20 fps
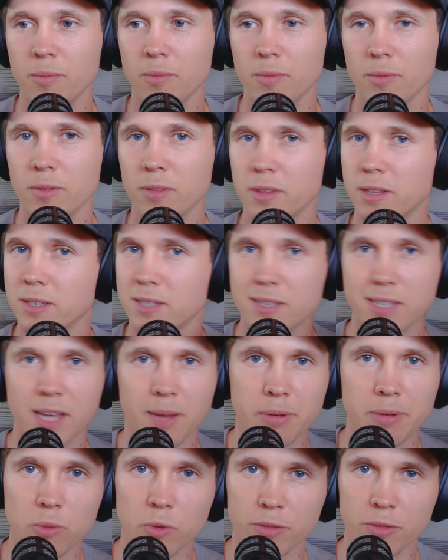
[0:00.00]
this has
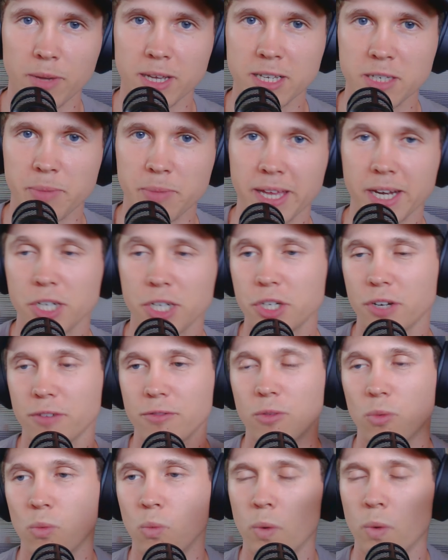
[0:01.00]
happened with my Spanish,
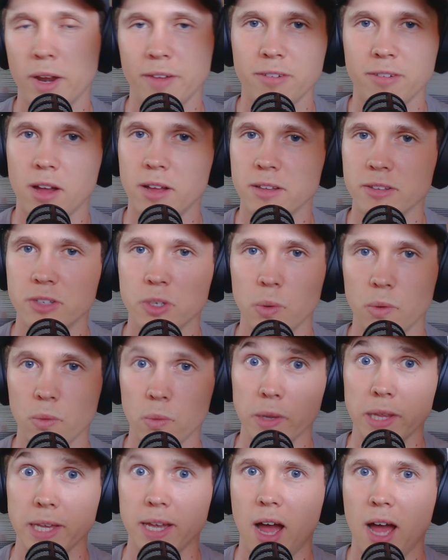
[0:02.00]
of when I've gotten to a
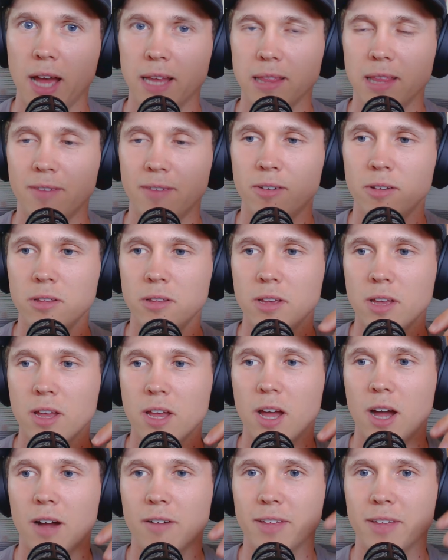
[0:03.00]
really high level
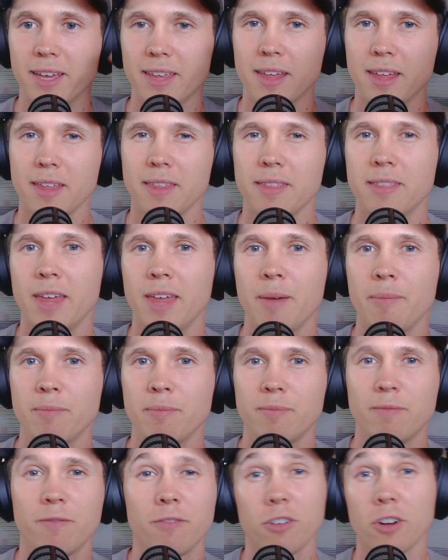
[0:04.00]
of like
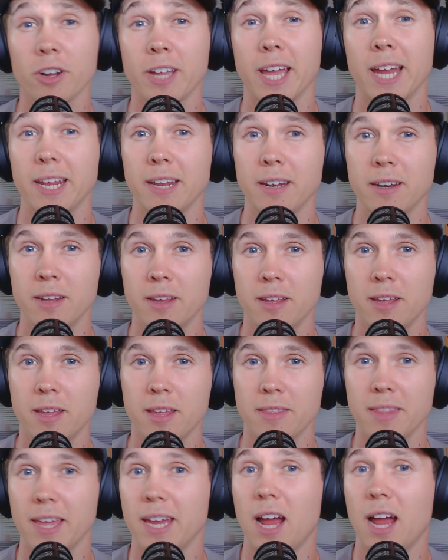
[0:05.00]
them forgetting
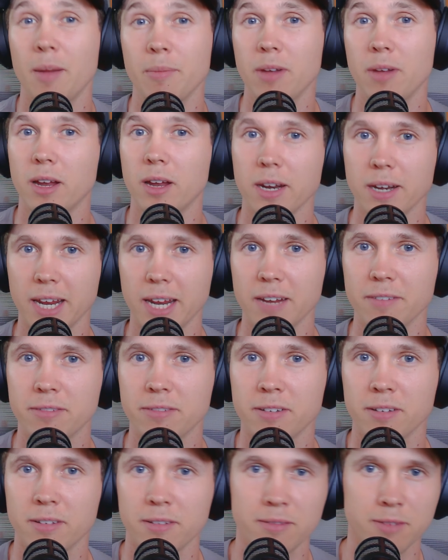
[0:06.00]
that I'm not a
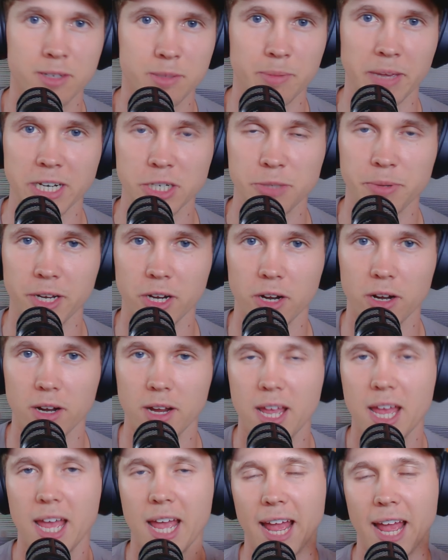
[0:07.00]
native Spanish speaker.
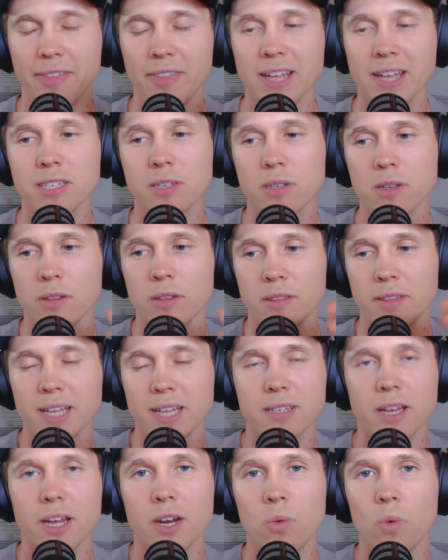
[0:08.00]
And that's
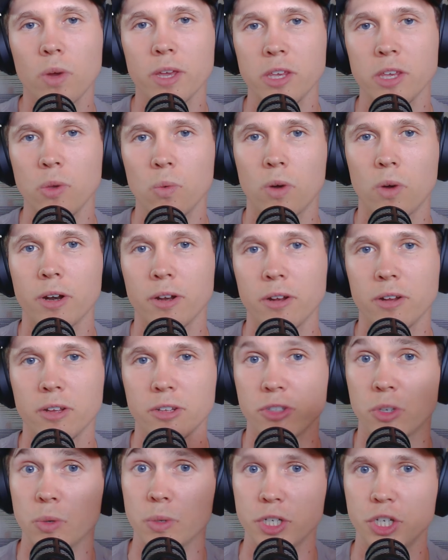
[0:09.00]
kind of what you want
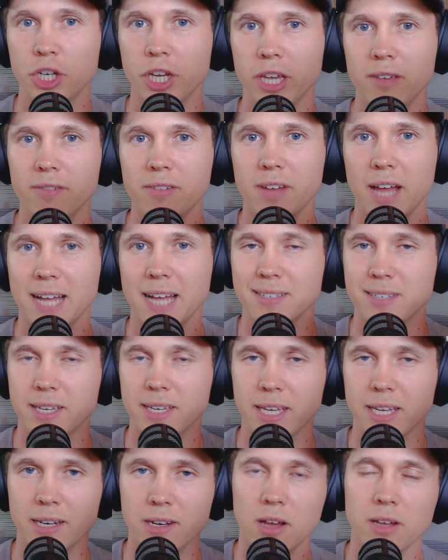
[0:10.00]
to achieve as
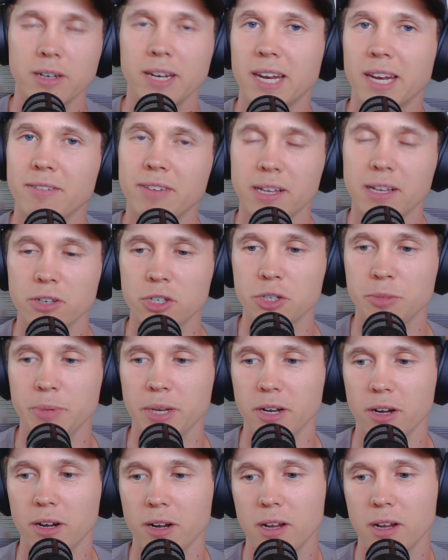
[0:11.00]
a non-native English speaker.